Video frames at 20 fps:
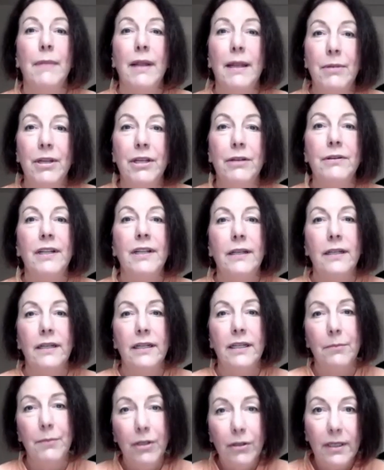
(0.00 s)
Maybe you need a
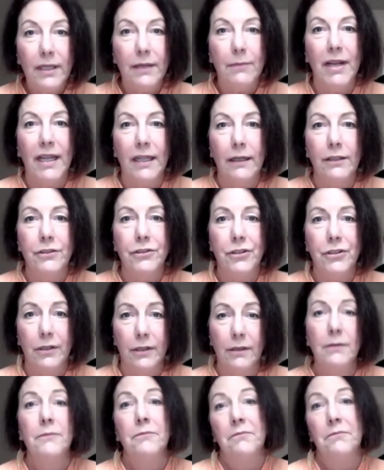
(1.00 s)
community manager.